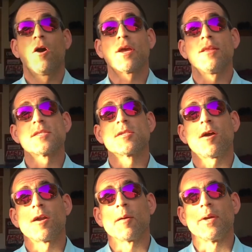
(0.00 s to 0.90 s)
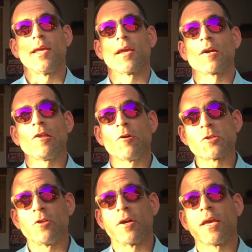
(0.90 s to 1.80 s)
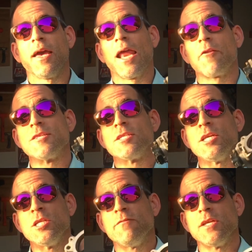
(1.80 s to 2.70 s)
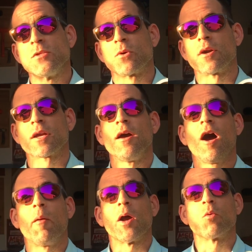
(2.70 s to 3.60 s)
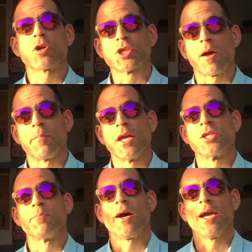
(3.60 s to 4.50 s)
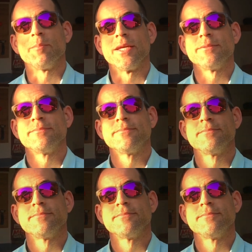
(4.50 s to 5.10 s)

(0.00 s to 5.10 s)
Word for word: Okay, let's start by taking a closer look at how these TGVs work on my workshop bench behind me.